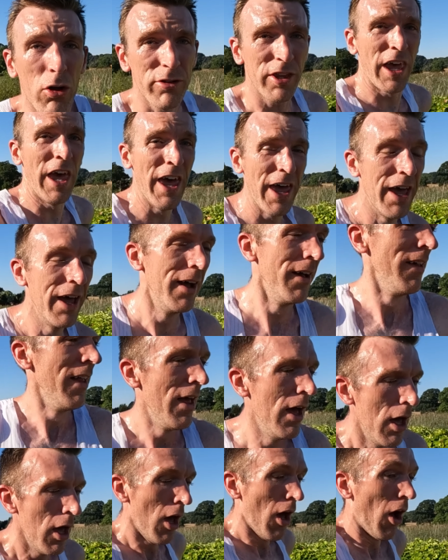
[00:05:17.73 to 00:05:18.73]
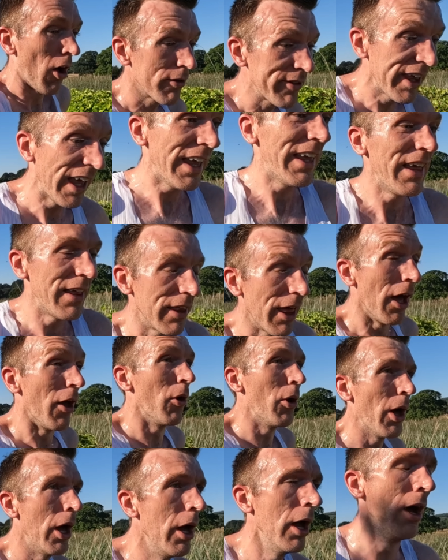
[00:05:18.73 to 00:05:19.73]
hot. I'll take it
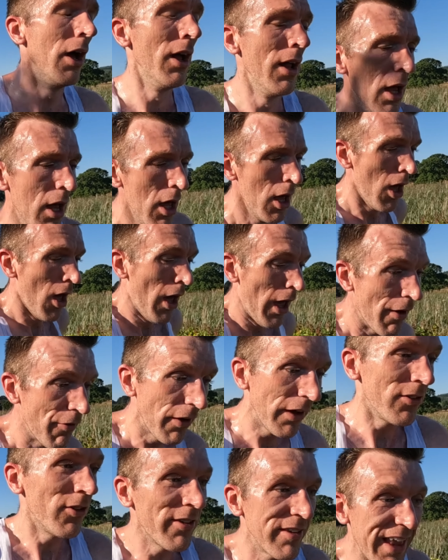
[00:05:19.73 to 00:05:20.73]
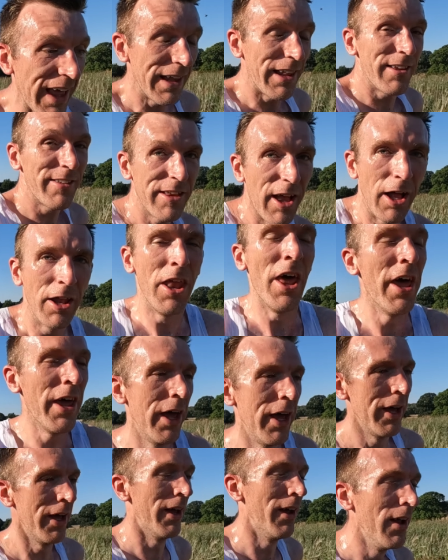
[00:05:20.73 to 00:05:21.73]
though. If I can just get this done,
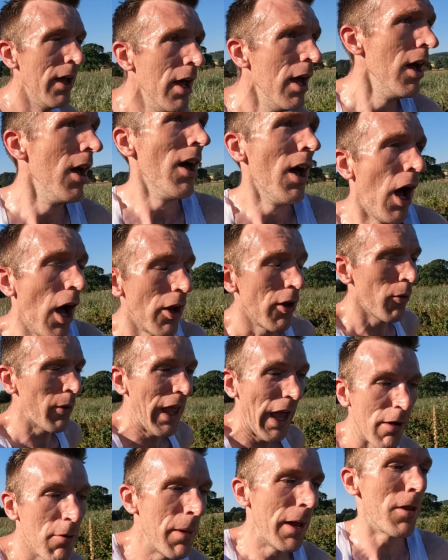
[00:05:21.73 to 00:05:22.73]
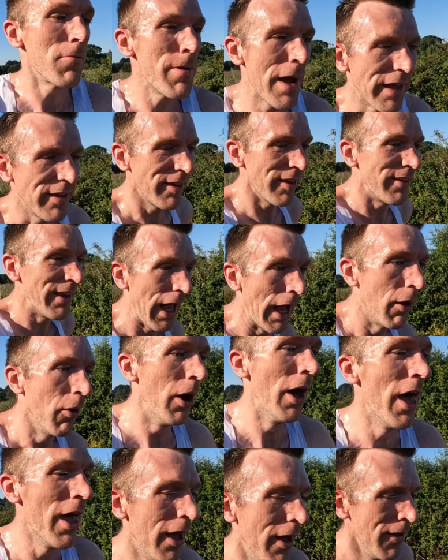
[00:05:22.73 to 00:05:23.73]
I don't care about the paces
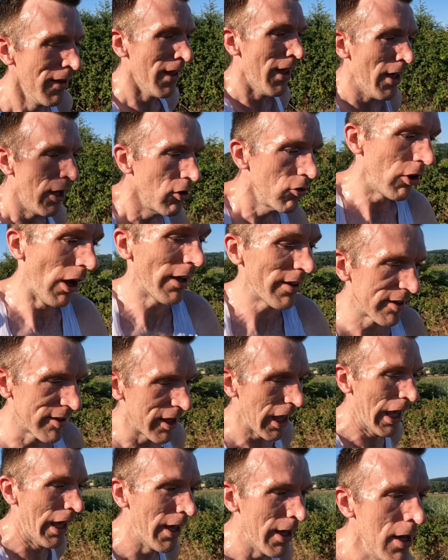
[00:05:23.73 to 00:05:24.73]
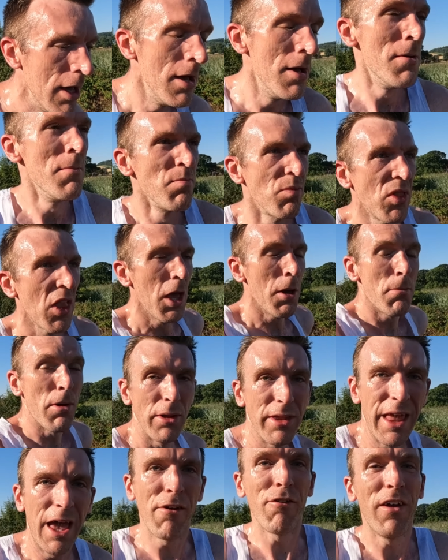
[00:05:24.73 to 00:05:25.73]
now. Just
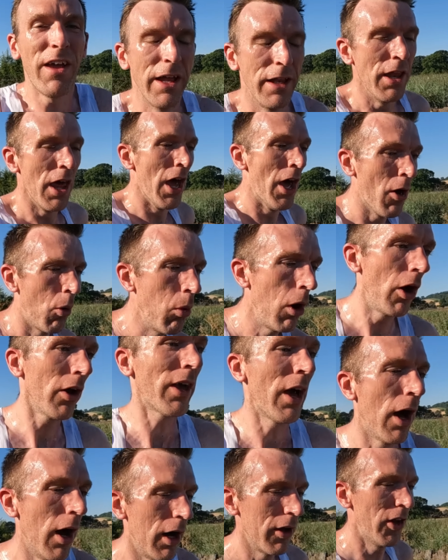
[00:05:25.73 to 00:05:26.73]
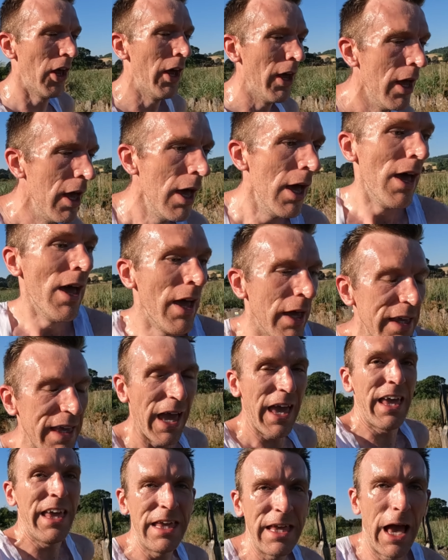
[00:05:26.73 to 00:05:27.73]
put the effort in, work hard,
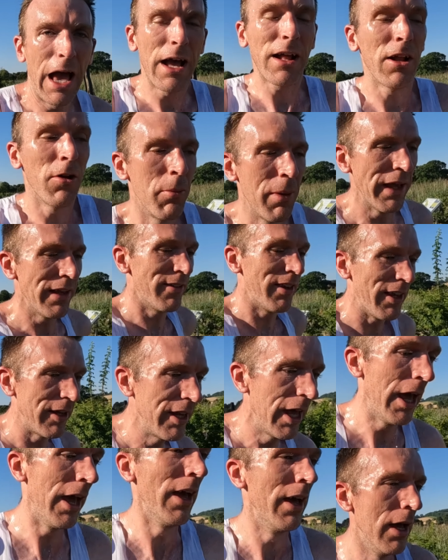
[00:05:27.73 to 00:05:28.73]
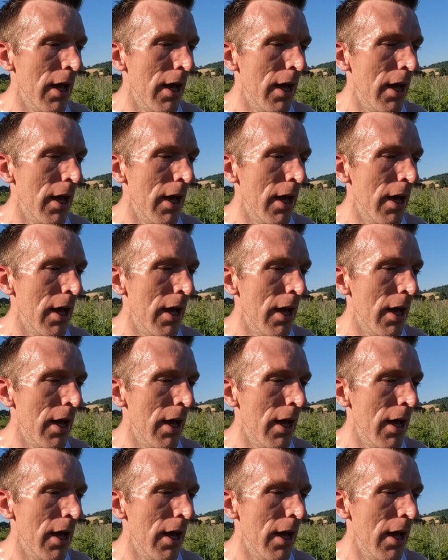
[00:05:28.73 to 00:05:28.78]
get heat acclimated,